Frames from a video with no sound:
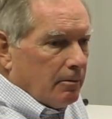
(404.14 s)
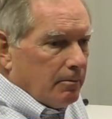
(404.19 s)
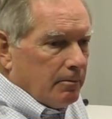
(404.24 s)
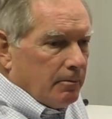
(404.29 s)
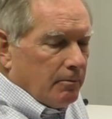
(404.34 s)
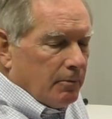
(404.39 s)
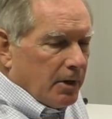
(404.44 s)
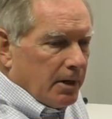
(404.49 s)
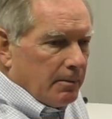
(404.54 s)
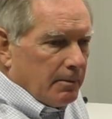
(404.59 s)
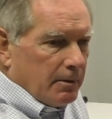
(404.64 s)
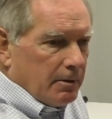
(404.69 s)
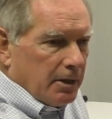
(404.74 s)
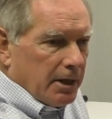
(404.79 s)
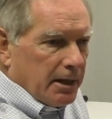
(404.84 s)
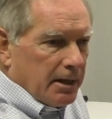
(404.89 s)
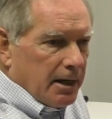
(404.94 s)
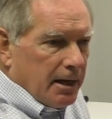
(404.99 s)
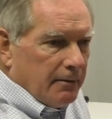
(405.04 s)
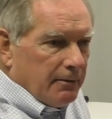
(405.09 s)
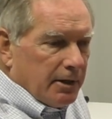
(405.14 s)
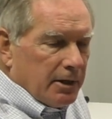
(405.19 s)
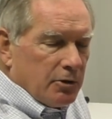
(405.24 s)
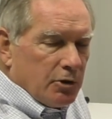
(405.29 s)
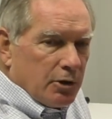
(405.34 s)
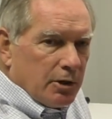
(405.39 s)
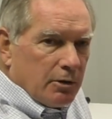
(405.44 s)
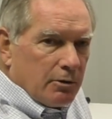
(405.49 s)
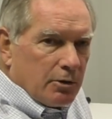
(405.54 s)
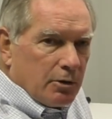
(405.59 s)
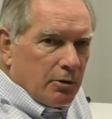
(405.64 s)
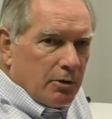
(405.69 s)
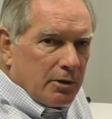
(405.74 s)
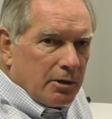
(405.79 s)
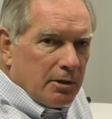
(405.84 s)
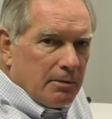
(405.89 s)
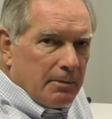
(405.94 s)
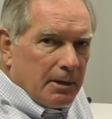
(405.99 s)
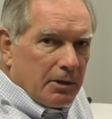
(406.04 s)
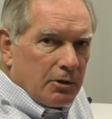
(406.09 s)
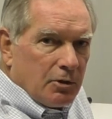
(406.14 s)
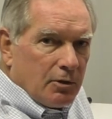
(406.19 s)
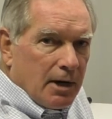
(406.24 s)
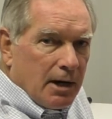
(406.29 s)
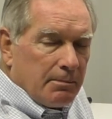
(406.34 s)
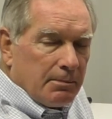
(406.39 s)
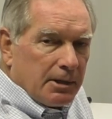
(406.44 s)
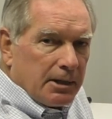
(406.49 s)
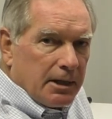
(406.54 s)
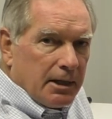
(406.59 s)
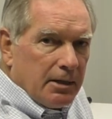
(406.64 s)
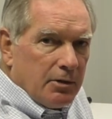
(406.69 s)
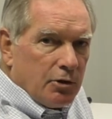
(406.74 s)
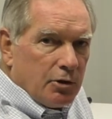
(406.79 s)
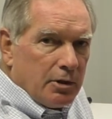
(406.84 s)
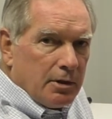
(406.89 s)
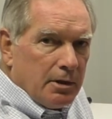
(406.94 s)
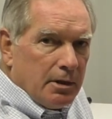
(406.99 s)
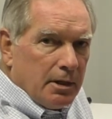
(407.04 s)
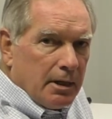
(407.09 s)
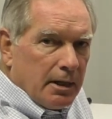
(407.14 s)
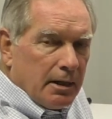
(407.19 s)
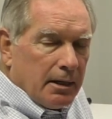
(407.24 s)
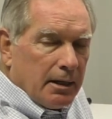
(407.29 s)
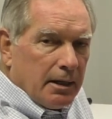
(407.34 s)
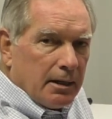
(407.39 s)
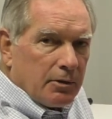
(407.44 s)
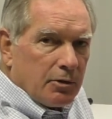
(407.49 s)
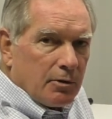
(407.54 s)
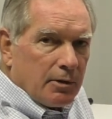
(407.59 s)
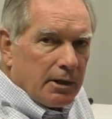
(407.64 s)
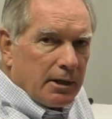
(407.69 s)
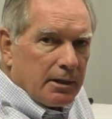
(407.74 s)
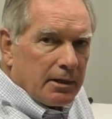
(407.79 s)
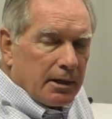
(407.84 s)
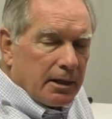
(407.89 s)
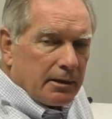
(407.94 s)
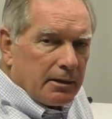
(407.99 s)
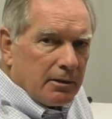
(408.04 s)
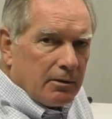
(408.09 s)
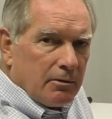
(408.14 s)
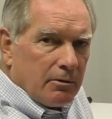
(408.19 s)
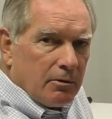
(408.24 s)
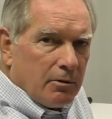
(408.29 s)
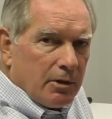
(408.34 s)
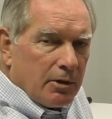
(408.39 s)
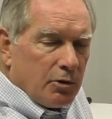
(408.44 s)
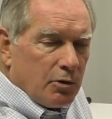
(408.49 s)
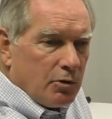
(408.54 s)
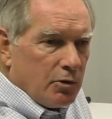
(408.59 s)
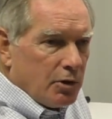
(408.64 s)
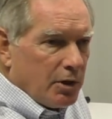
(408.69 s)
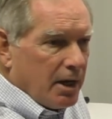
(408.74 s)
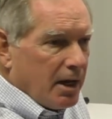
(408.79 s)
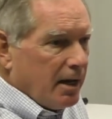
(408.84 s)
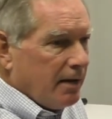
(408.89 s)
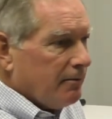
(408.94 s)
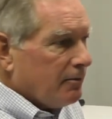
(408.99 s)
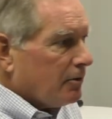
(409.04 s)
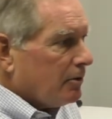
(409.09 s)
We're glad to have an engineer talk to you about your application and answer any technical questions you have,